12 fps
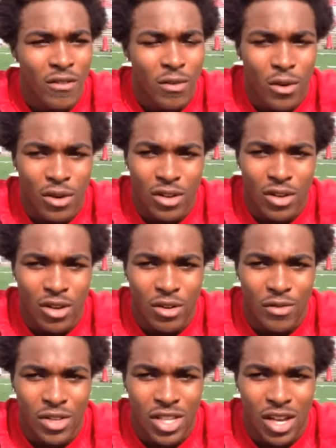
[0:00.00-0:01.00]
for, you
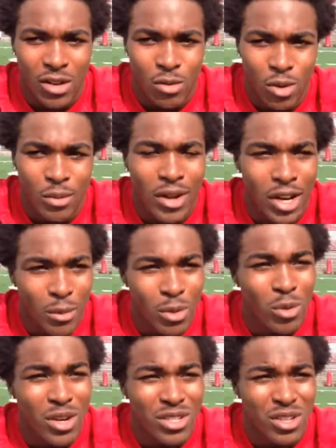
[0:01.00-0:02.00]
know, when my
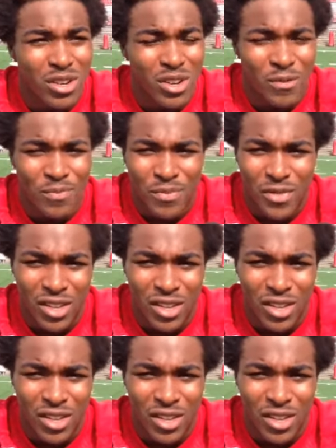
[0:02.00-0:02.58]
number was called.